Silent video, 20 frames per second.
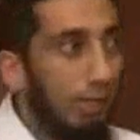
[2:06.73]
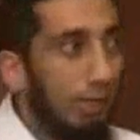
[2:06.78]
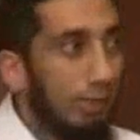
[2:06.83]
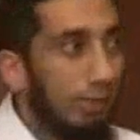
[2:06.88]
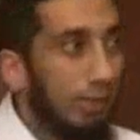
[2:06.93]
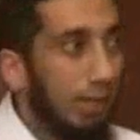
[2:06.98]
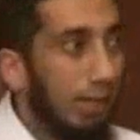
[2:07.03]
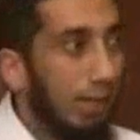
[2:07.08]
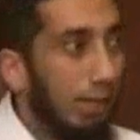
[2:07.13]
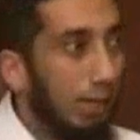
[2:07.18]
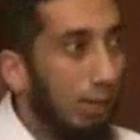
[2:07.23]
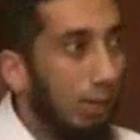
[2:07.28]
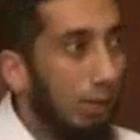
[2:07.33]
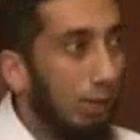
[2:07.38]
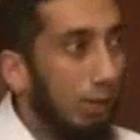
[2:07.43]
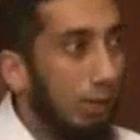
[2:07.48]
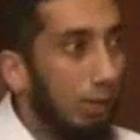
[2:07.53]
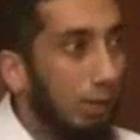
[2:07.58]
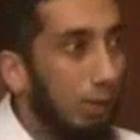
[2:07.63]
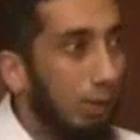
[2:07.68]
I'll say,
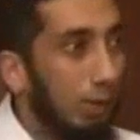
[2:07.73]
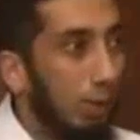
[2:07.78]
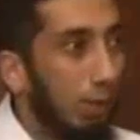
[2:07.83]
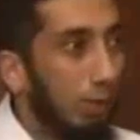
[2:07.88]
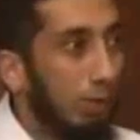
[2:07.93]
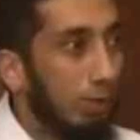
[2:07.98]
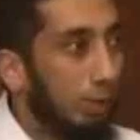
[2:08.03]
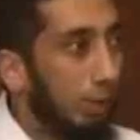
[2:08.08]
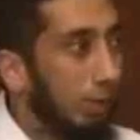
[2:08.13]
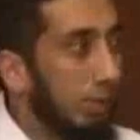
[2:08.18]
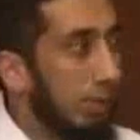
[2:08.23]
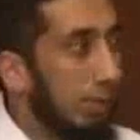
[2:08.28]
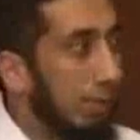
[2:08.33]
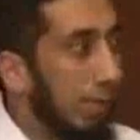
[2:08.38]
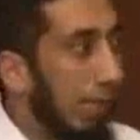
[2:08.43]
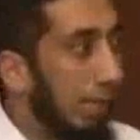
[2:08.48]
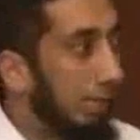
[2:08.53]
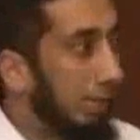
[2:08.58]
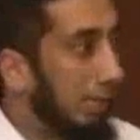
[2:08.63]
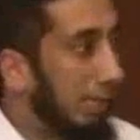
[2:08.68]
no, you're supposed to
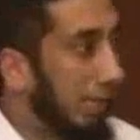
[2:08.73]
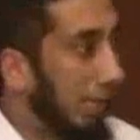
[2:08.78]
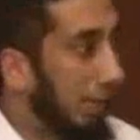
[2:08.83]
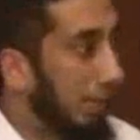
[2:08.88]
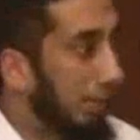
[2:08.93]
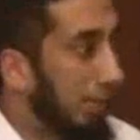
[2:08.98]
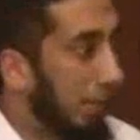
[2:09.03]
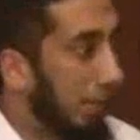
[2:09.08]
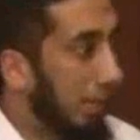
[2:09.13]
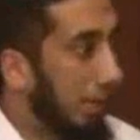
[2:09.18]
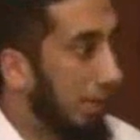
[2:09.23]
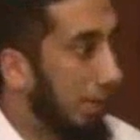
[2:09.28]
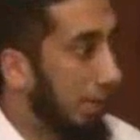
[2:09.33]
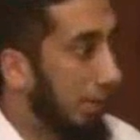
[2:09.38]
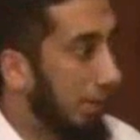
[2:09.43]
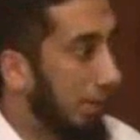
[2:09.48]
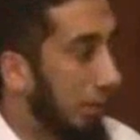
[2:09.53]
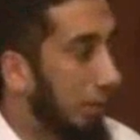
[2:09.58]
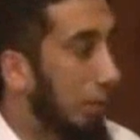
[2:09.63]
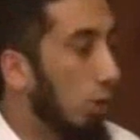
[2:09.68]
tell me something.
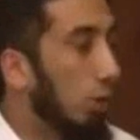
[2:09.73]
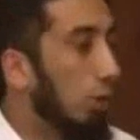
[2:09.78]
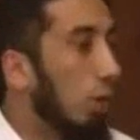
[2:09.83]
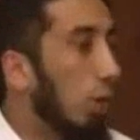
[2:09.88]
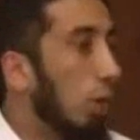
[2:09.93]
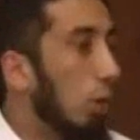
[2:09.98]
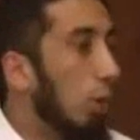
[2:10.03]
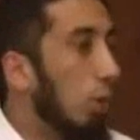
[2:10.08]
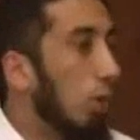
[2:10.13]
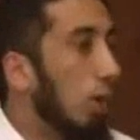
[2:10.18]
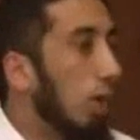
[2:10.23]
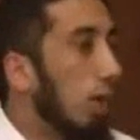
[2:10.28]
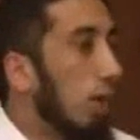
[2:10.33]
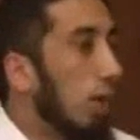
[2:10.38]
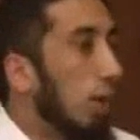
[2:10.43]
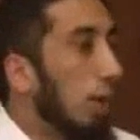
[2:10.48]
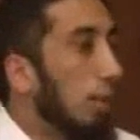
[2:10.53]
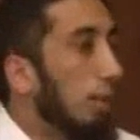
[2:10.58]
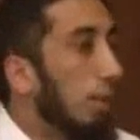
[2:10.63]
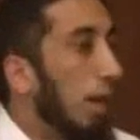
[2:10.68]
I was like, no, no.
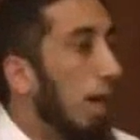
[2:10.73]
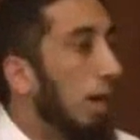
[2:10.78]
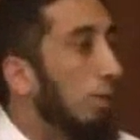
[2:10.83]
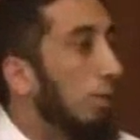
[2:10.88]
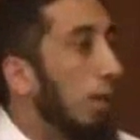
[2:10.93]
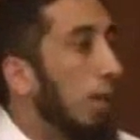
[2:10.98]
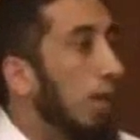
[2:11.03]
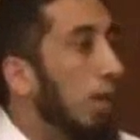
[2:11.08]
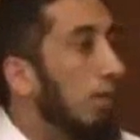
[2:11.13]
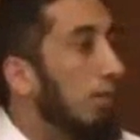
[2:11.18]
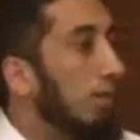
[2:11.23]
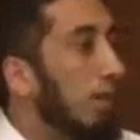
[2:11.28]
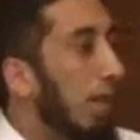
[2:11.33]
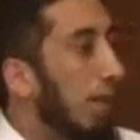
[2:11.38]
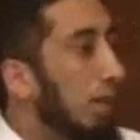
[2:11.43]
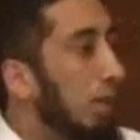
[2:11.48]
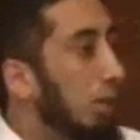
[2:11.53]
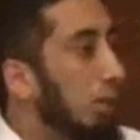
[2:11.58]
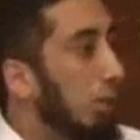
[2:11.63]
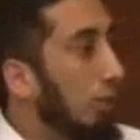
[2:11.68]
My way of
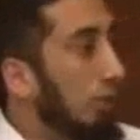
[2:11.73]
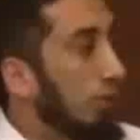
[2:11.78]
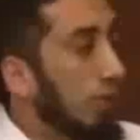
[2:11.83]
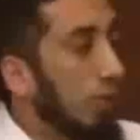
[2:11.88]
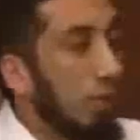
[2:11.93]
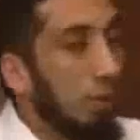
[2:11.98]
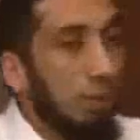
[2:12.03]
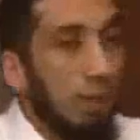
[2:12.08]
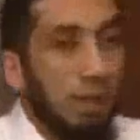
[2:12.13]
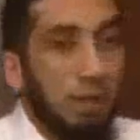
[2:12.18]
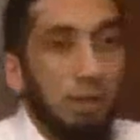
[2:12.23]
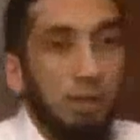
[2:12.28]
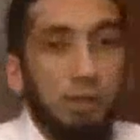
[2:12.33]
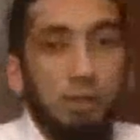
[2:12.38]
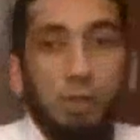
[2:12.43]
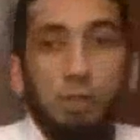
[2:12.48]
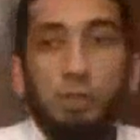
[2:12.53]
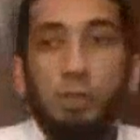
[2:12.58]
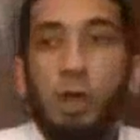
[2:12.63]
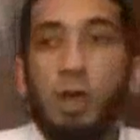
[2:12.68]
getting you to feel better
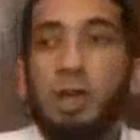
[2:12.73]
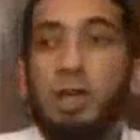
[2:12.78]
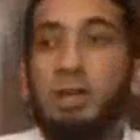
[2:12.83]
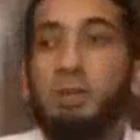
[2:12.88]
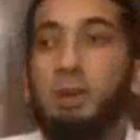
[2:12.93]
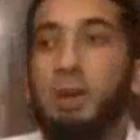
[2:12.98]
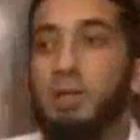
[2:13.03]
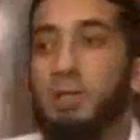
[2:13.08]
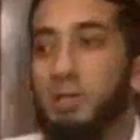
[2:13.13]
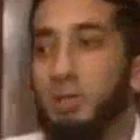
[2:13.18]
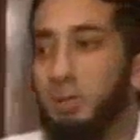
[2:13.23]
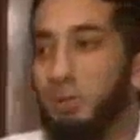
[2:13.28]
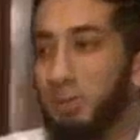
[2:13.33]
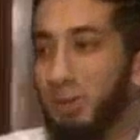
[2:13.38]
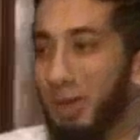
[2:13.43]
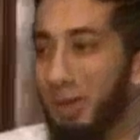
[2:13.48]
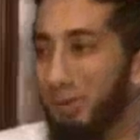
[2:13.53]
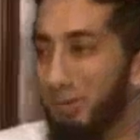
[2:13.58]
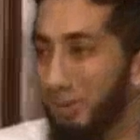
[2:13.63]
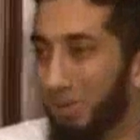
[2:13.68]
is to talk about your
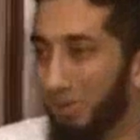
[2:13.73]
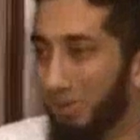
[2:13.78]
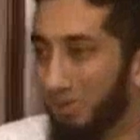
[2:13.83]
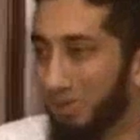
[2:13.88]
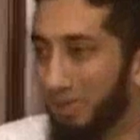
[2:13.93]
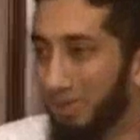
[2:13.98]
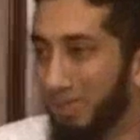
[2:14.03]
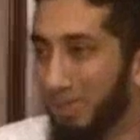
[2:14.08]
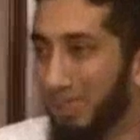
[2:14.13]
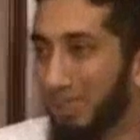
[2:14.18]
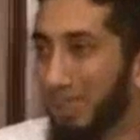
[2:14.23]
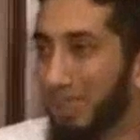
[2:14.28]
problems.